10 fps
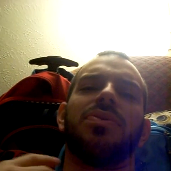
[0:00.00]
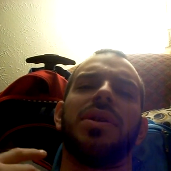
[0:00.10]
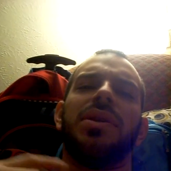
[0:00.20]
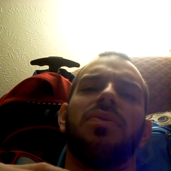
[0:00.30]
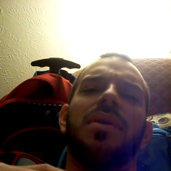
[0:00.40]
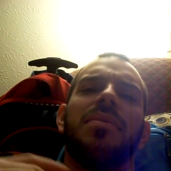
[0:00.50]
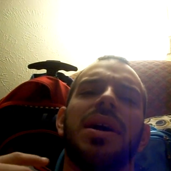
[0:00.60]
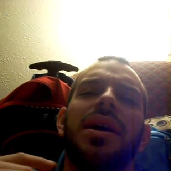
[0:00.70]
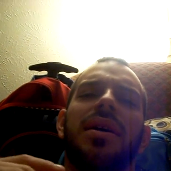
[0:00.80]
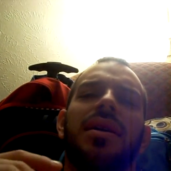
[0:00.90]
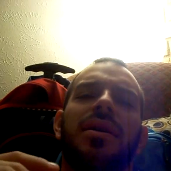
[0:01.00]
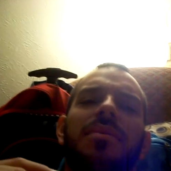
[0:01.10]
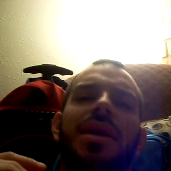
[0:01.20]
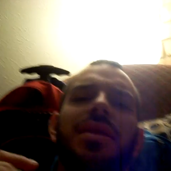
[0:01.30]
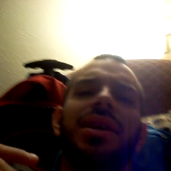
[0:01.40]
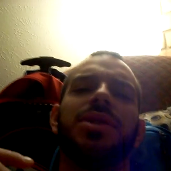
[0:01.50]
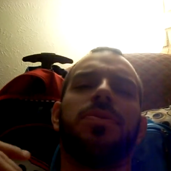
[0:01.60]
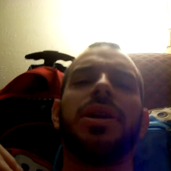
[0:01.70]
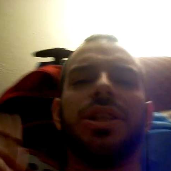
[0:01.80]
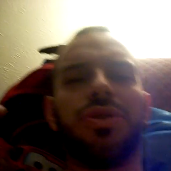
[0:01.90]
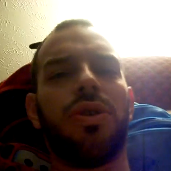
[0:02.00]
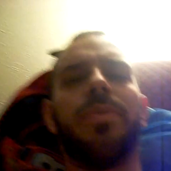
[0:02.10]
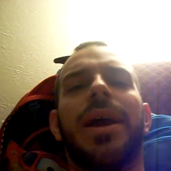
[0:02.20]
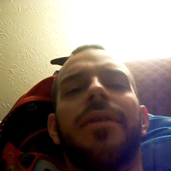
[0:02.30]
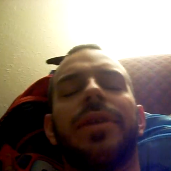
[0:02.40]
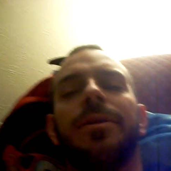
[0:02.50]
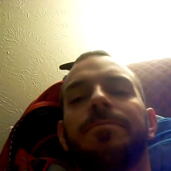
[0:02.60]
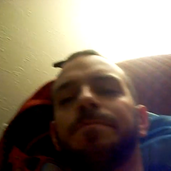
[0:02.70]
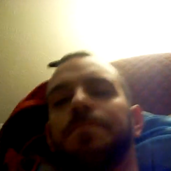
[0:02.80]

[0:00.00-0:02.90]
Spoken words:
to really run my list pretty troop heavy.